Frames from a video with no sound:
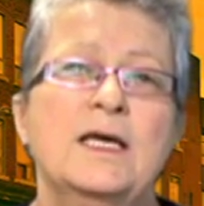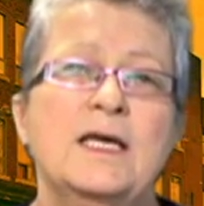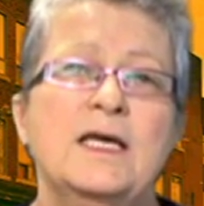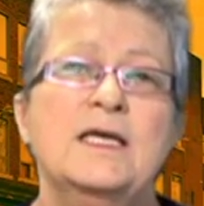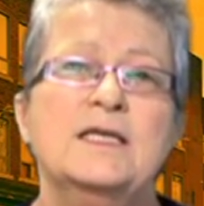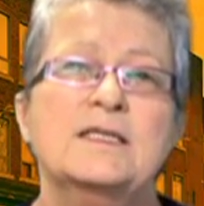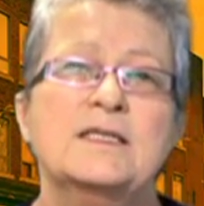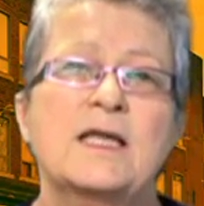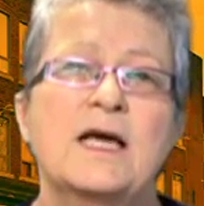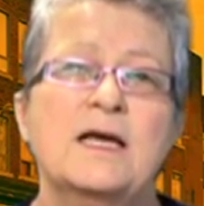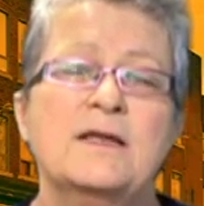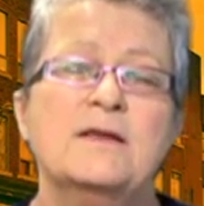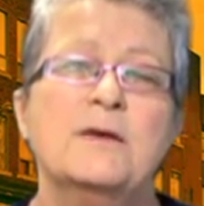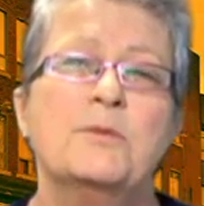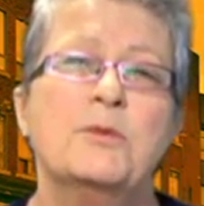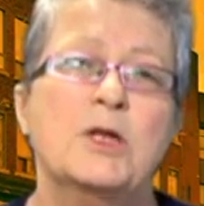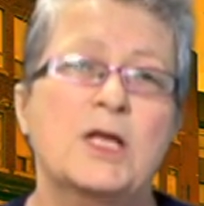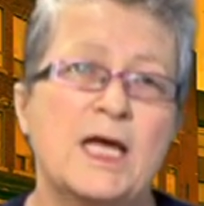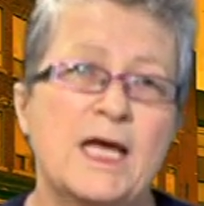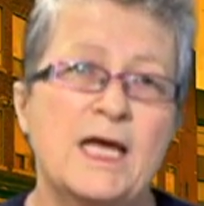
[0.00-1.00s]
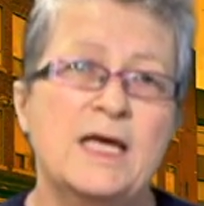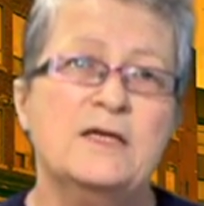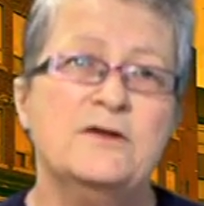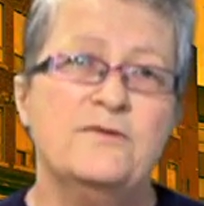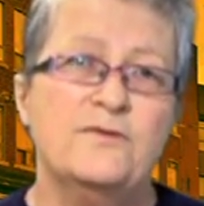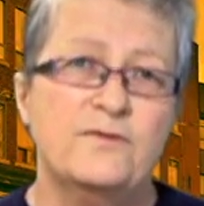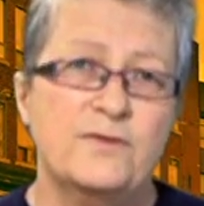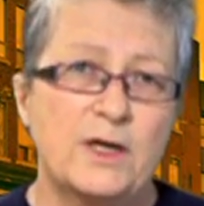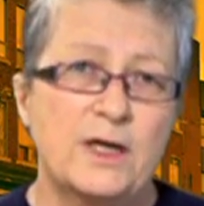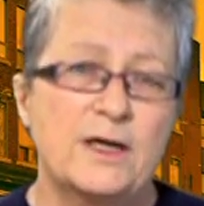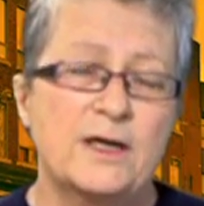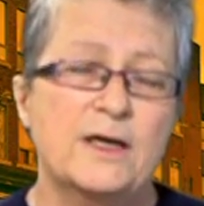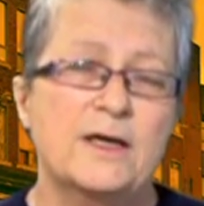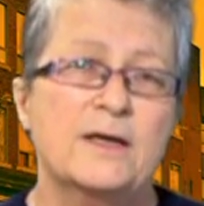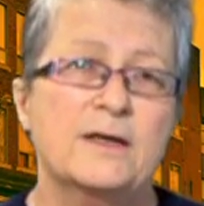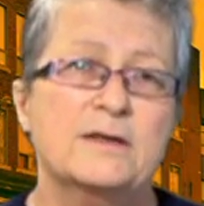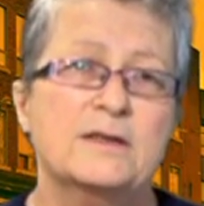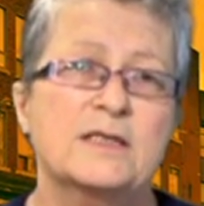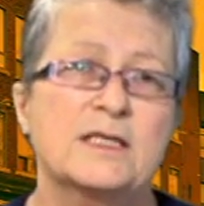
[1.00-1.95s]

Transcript: is that the planned uh,